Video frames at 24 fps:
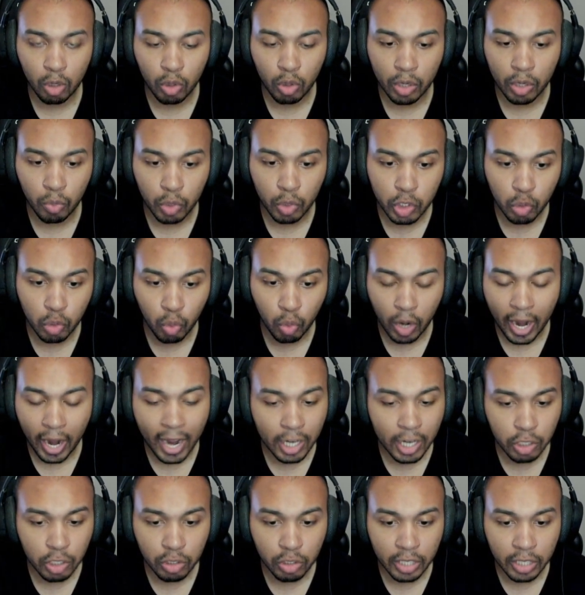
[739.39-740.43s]
in which you were
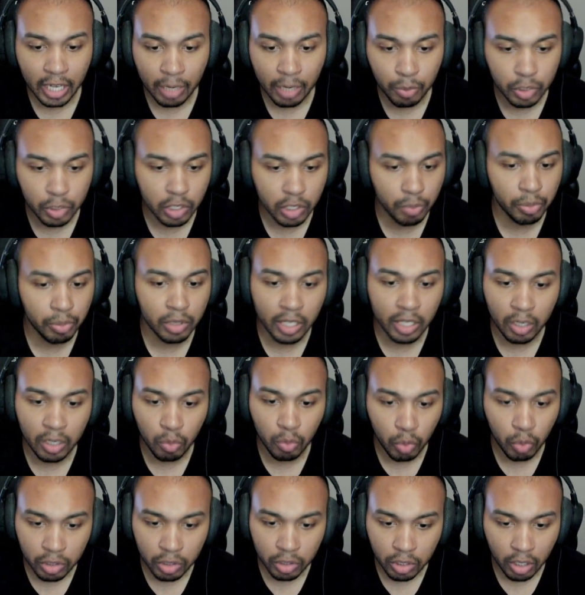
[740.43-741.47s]
actually able to play
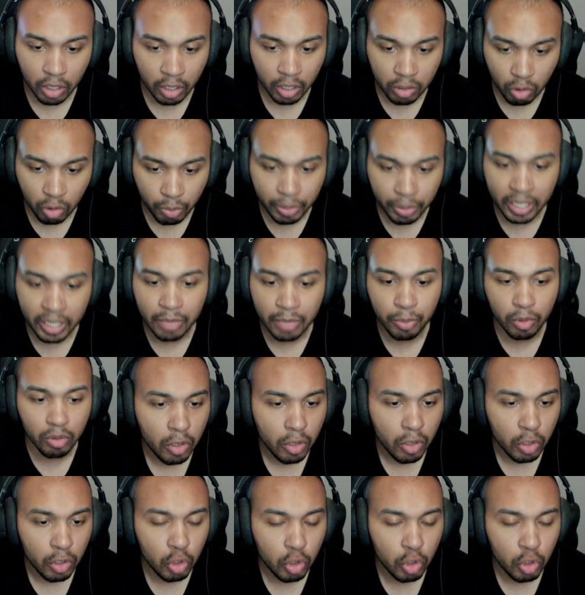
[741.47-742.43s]
with other people,